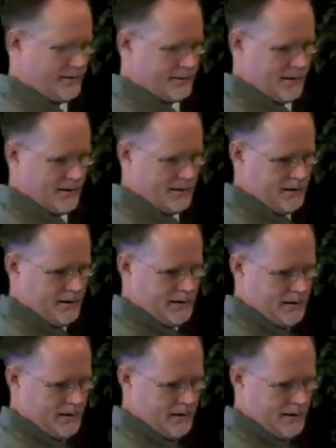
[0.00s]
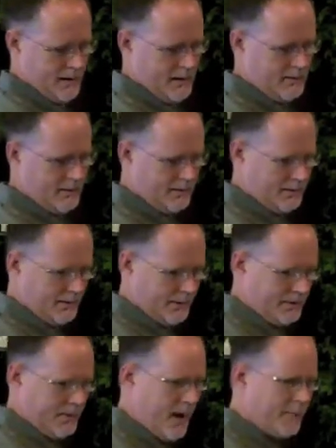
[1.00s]
other side, and just
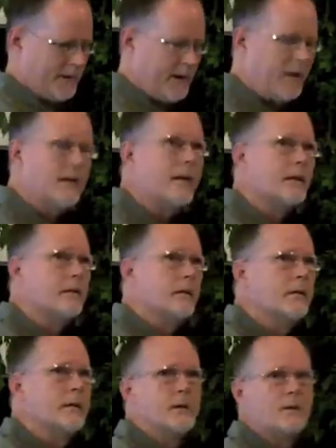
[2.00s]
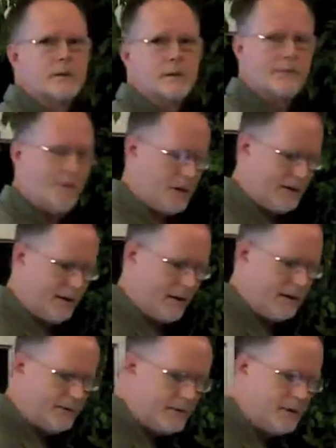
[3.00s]
simply drop it down in, and it'll just fall in
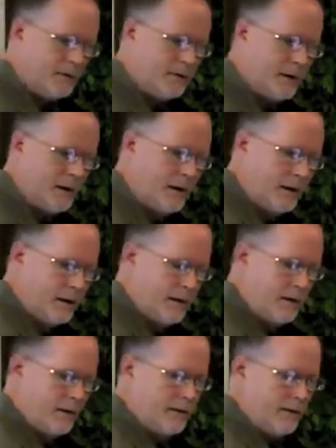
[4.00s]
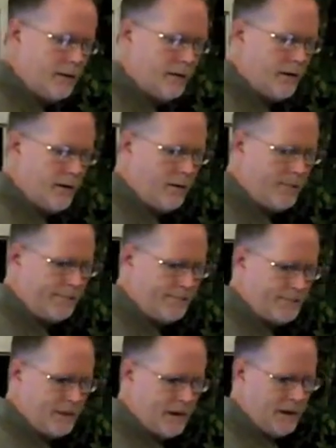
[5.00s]
on its own. There you go.
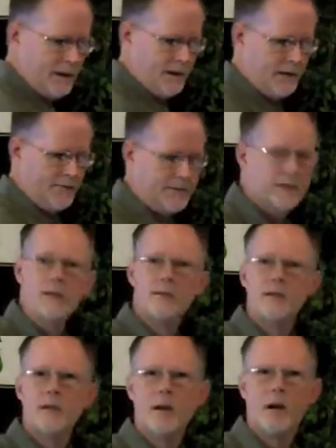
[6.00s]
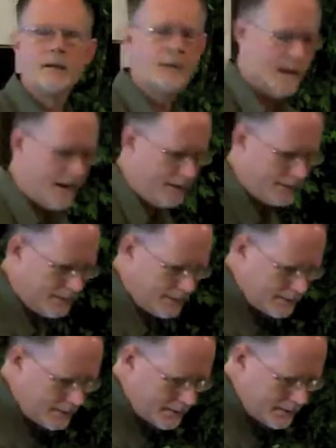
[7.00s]
If it is the kind that has
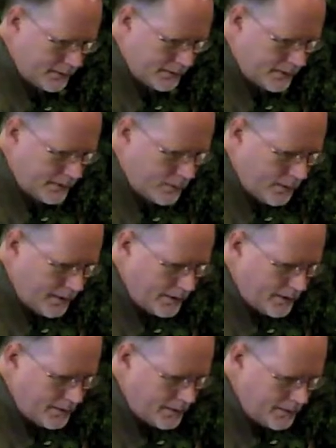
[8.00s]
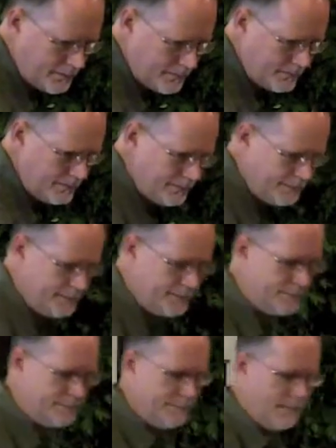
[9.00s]
the screws, then you'll want to just
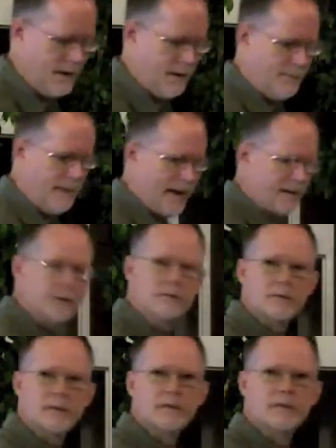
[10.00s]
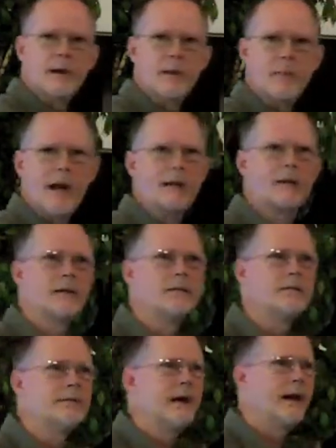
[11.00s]
back those screws right back
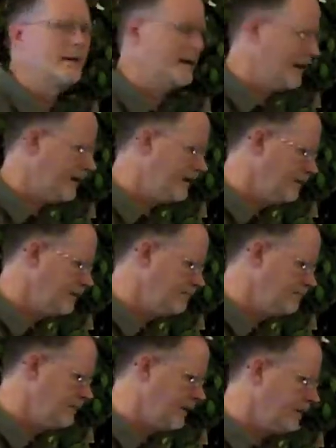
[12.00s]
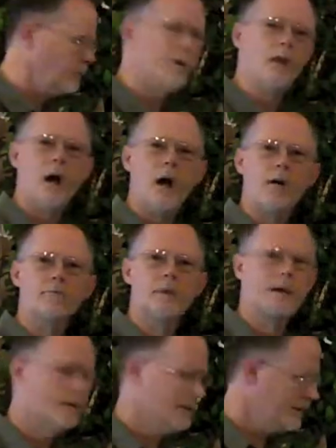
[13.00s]
down again, and voila,
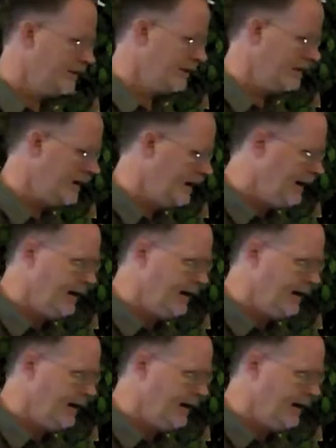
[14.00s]
you're done.